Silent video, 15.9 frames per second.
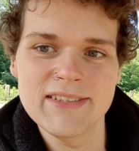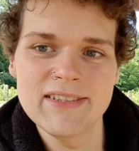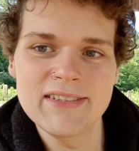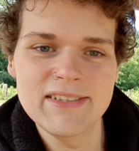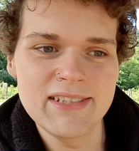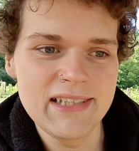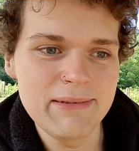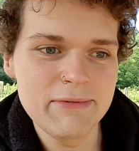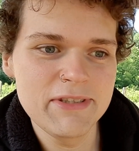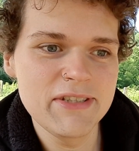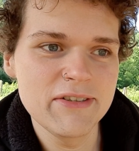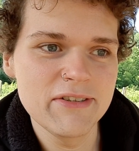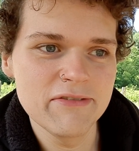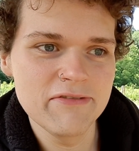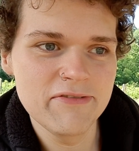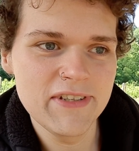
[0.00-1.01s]
seems to
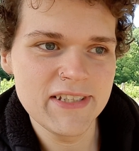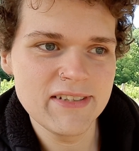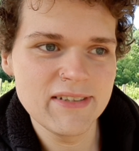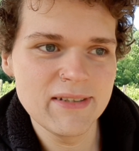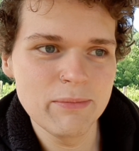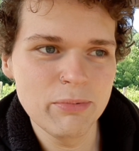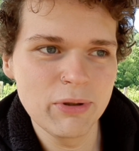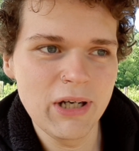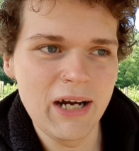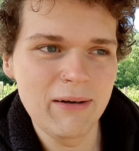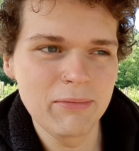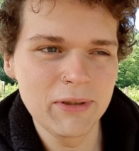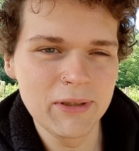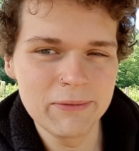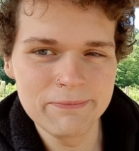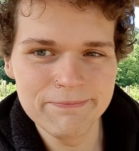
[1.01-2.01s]
have fixed the
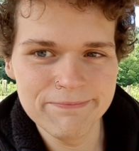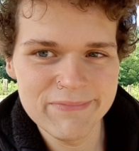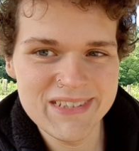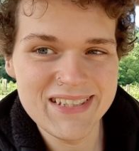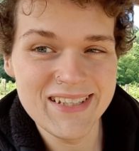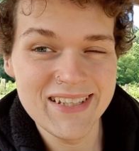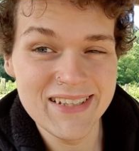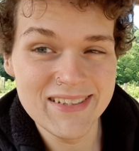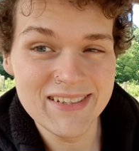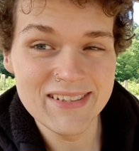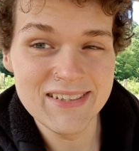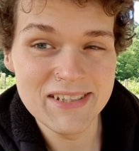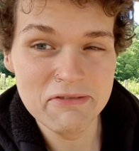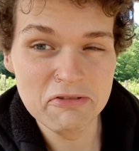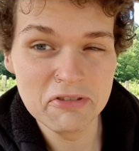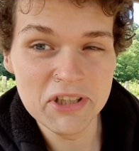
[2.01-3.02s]
problem
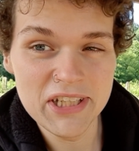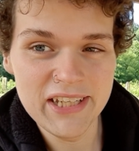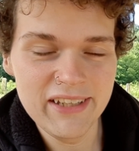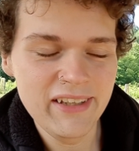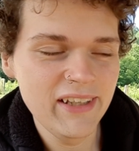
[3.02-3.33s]
tentatively